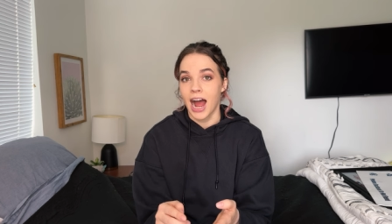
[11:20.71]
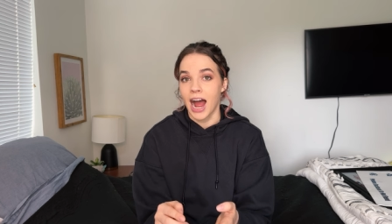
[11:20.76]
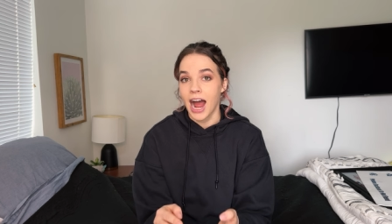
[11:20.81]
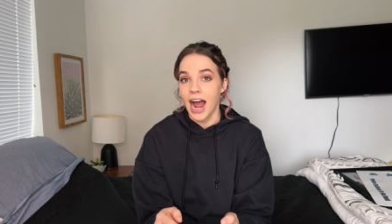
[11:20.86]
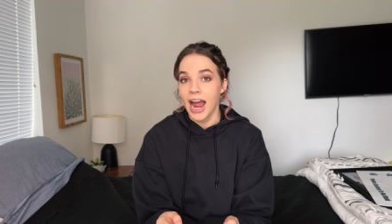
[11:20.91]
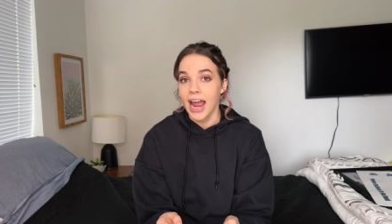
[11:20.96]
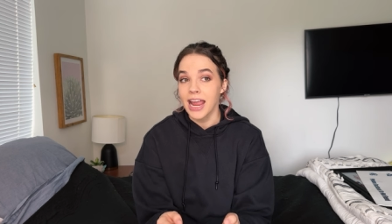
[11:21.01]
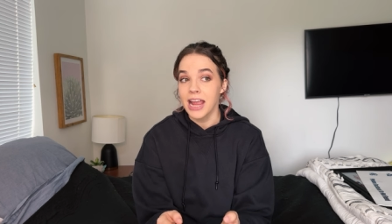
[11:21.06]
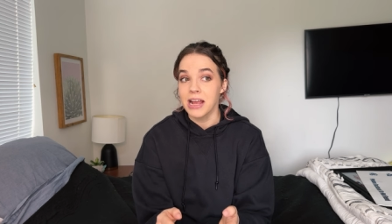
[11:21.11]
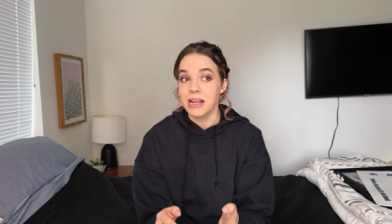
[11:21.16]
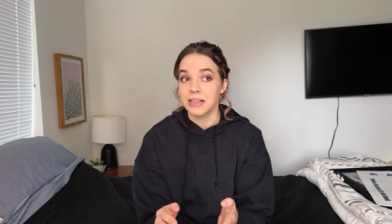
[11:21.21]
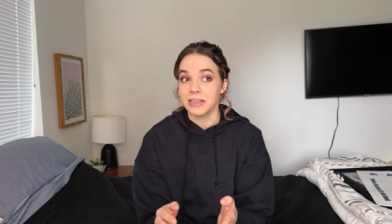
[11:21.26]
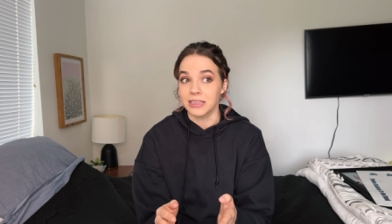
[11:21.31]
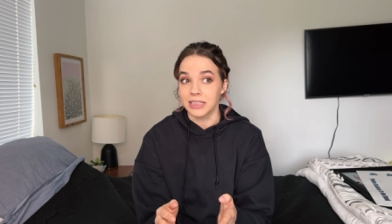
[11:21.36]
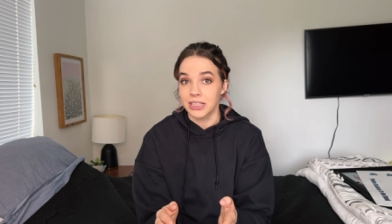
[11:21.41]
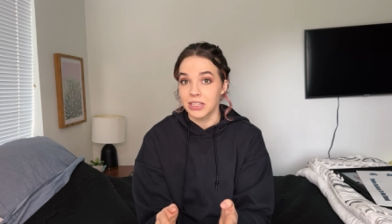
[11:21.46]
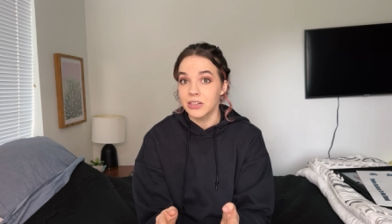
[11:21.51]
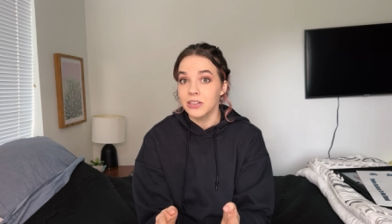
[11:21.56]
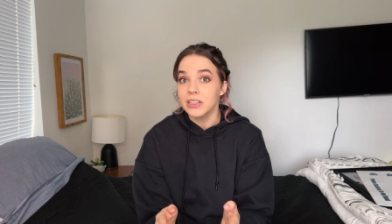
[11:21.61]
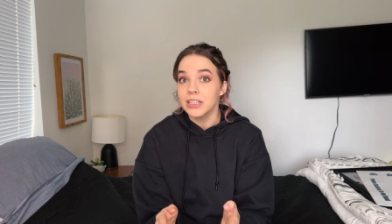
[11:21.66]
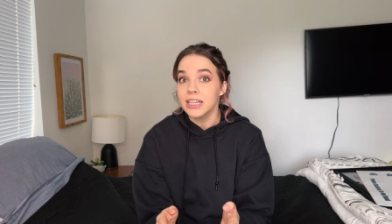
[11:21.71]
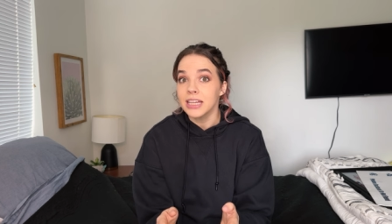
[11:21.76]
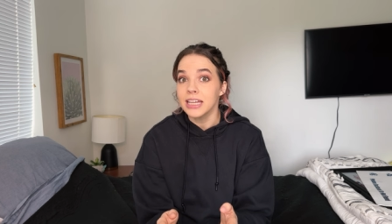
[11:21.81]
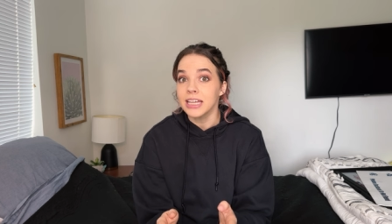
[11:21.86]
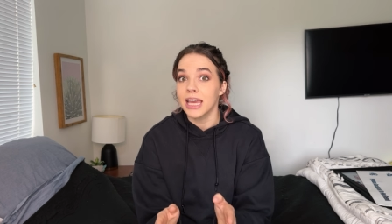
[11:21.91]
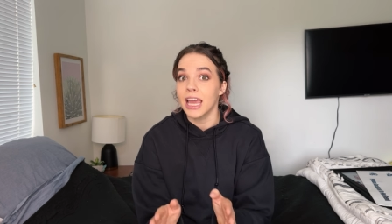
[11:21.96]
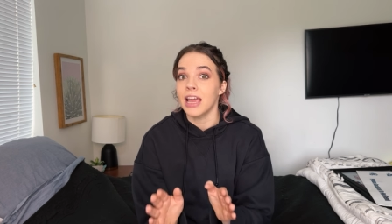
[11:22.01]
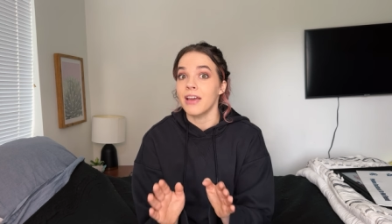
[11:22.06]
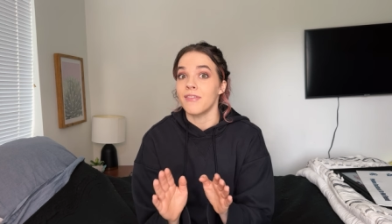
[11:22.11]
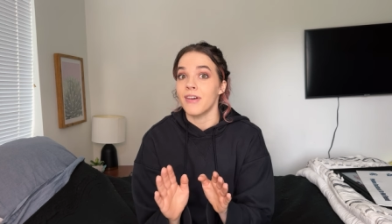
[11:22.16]
I literally
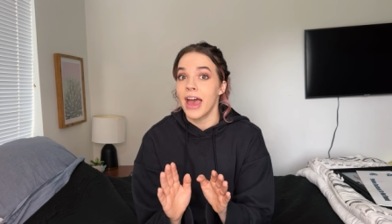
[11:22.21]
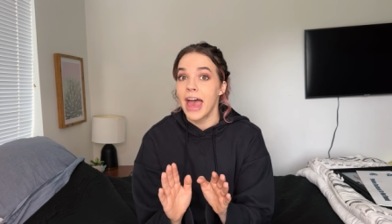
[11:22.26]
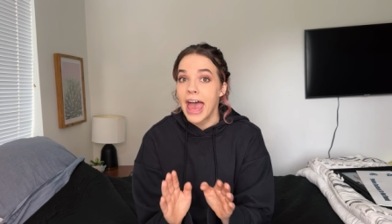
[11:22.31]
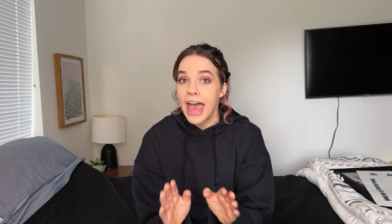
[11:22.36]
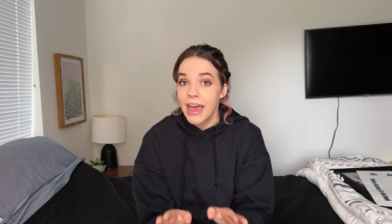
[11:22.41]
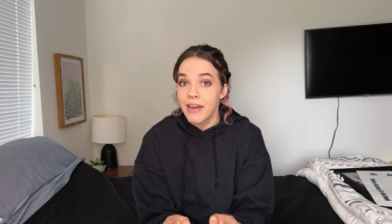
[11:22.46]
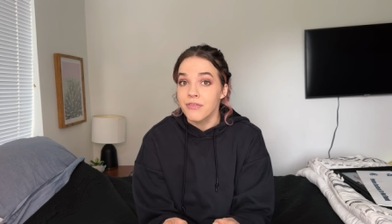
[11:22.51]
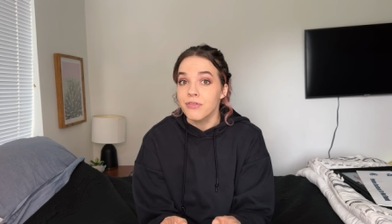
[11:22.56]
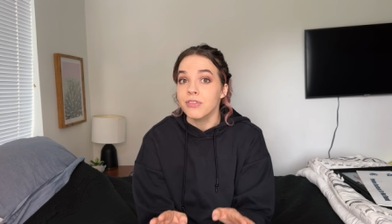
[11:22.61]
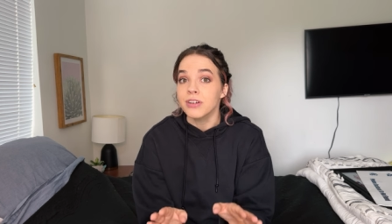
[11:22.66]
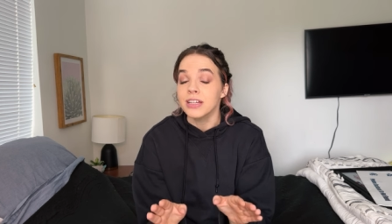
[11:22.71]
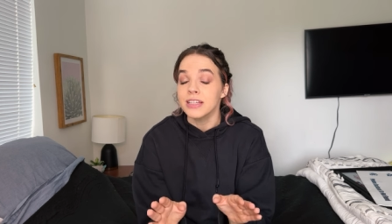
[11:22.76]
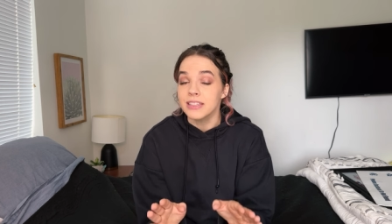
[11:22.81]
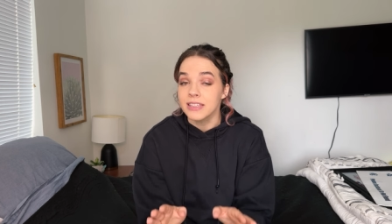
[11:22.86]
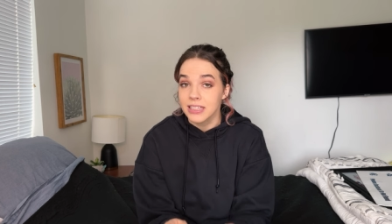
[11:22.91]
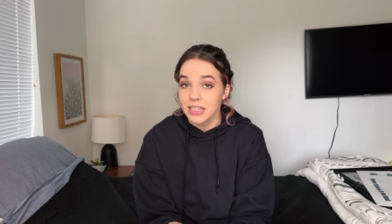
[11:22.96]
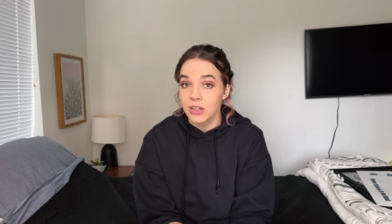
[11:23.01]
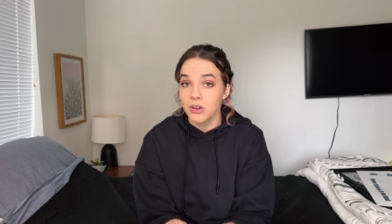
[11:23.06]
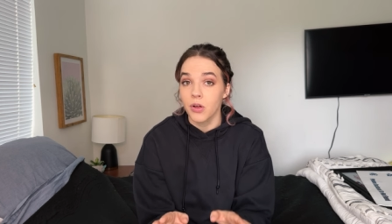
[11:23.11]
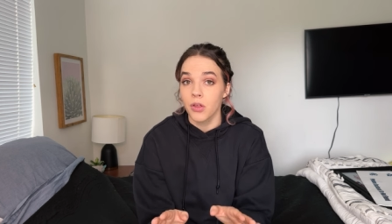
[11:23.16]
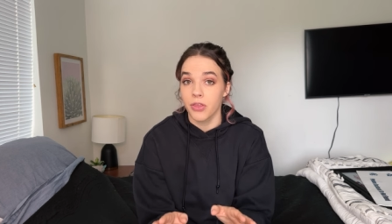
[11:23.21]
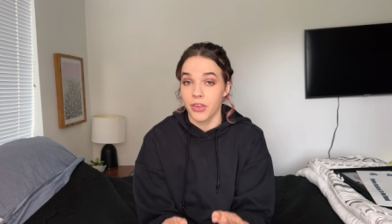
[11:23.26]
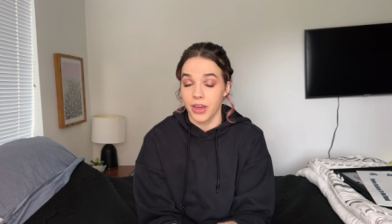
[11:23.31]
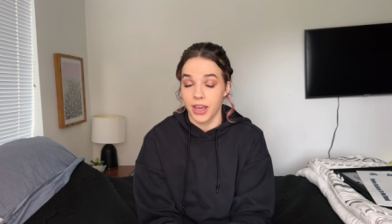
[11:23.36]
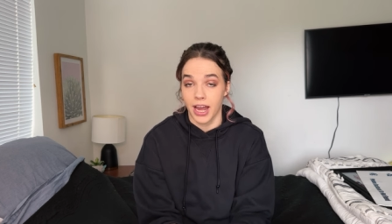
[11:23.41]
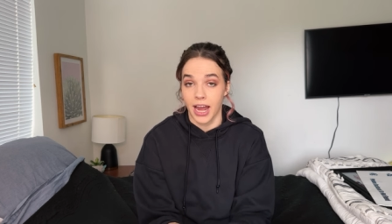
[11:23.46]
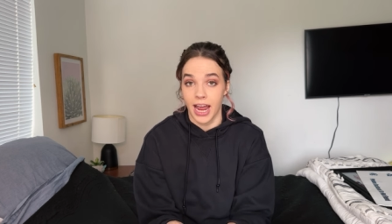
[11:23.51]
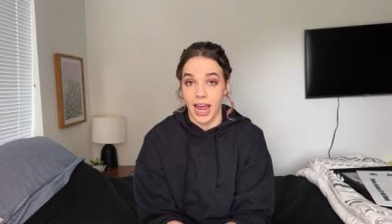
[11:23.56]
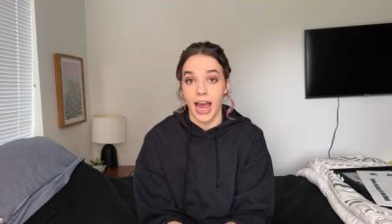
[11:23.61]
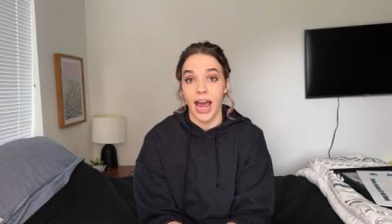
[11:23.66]
gave every single thing
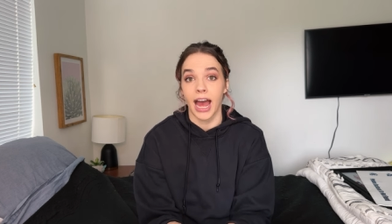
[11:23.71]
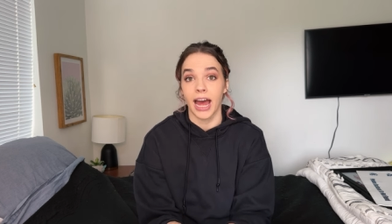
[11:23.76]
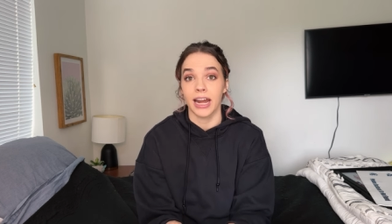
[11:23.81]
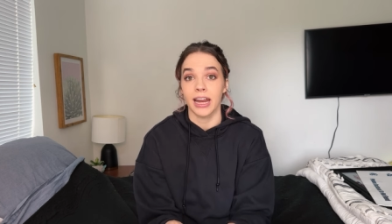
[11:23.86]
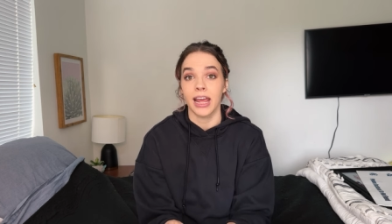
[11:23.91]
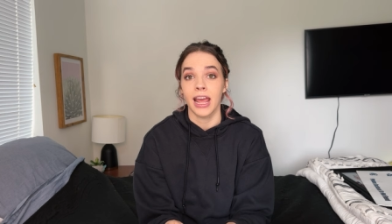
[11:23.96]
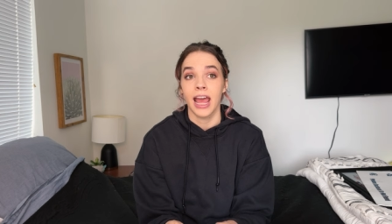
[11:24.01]
I had.